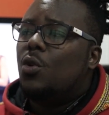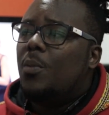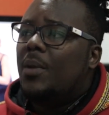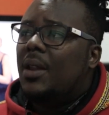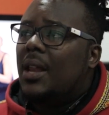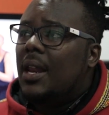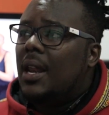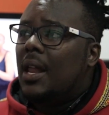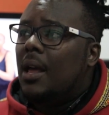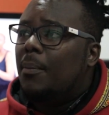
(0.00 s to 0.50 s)

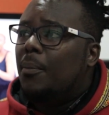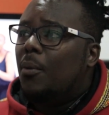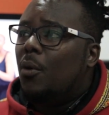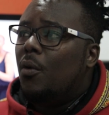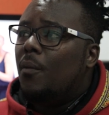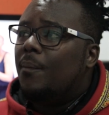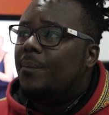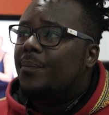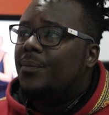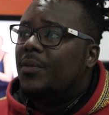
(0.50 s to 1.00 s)
umelala
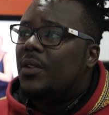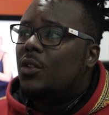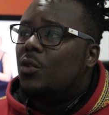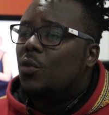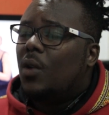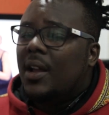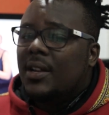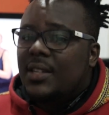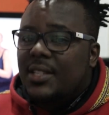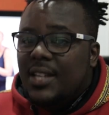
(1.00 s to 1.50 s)
hapo,
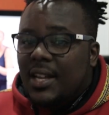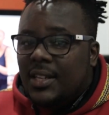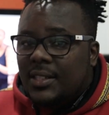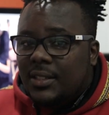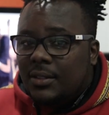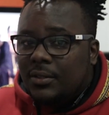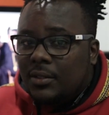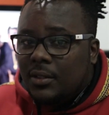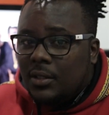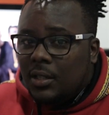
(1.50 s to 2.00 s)
you can't
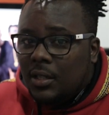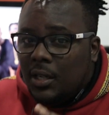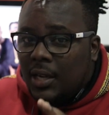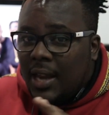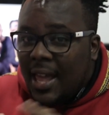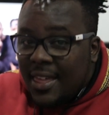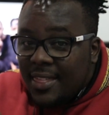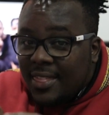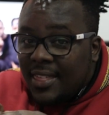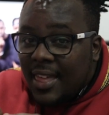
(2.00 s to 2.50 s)
just
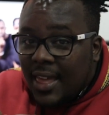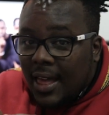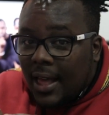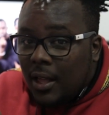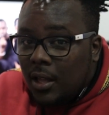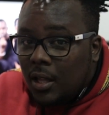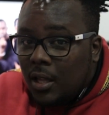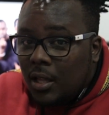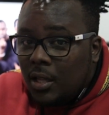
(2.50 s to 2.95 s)
lie there.